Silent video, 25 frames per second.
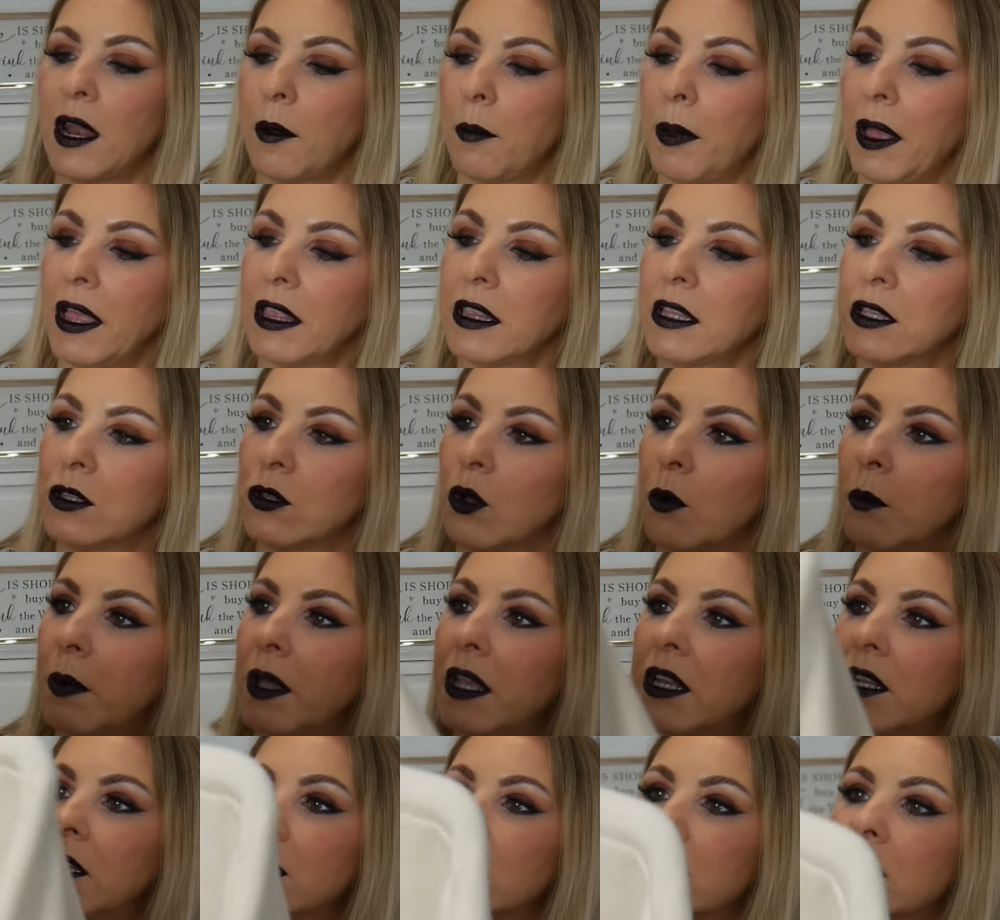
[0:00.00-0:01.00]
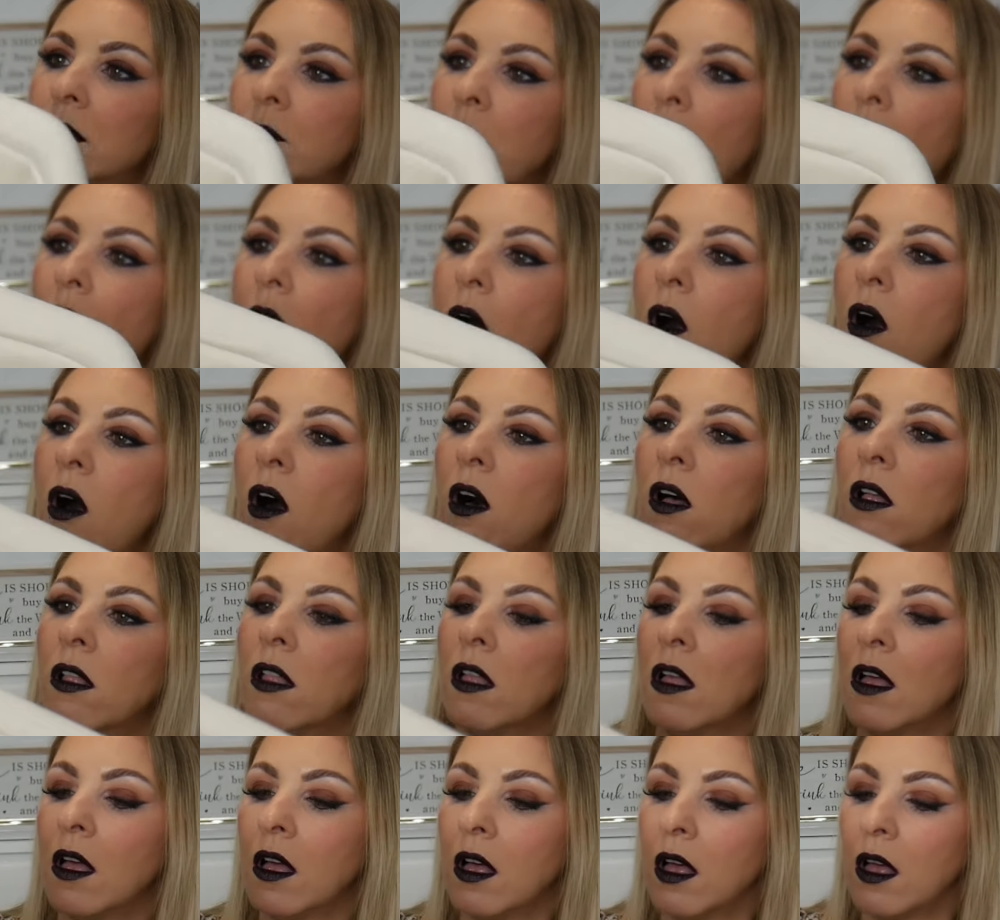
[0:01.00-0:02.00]
I picked this up in a small,
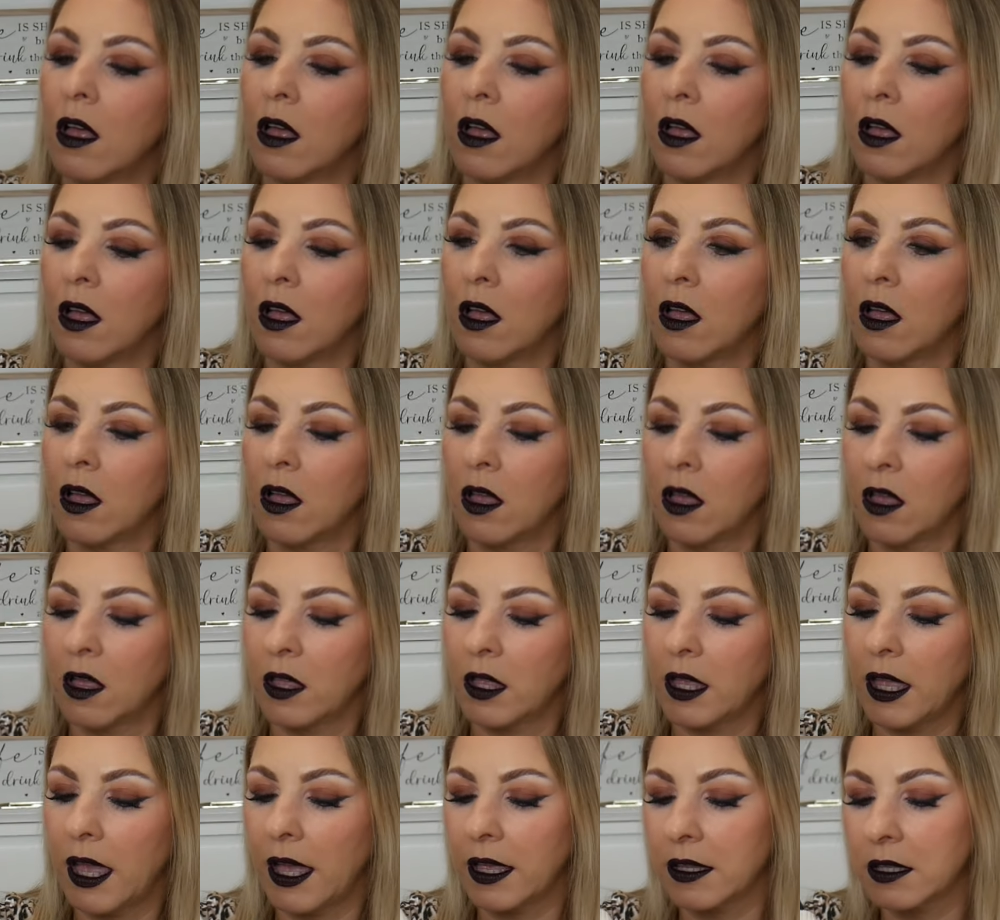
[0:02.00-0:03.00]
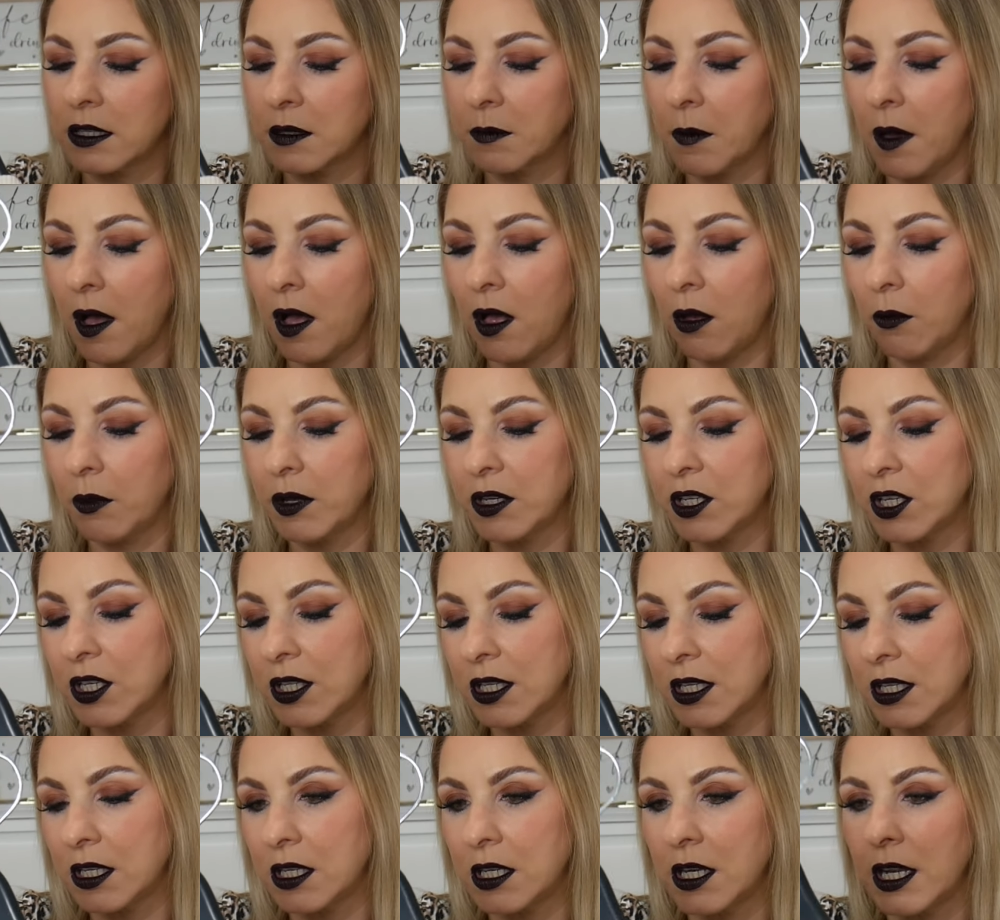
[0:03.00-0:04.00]
yeah, small, which
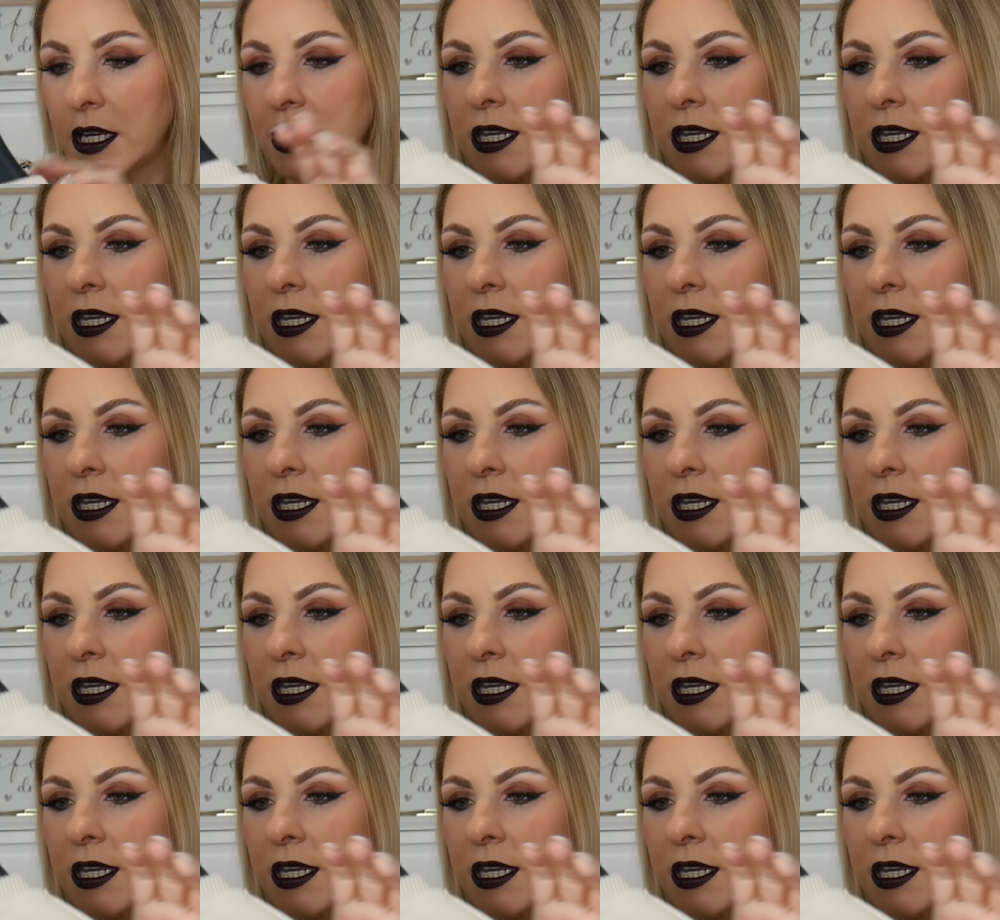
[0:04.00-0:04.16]
is a